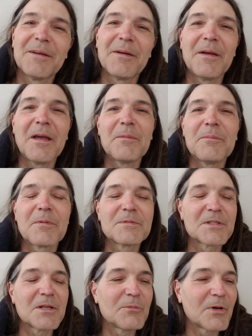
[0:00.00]
I am
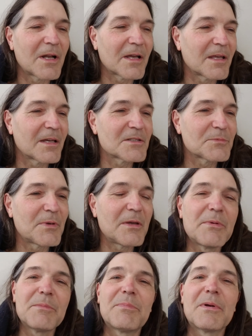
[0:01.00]
somewhat, I guess,
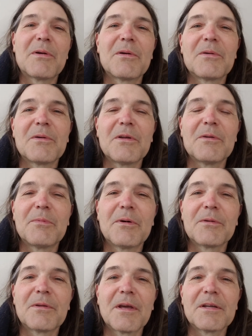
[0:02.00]
maybe paranoid
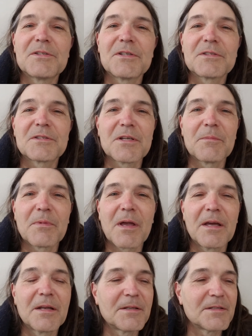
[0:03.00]
about catching some
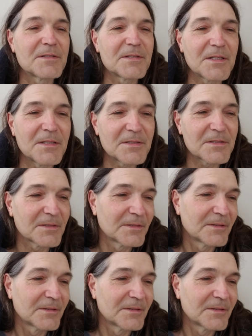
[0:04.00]
kind of disease.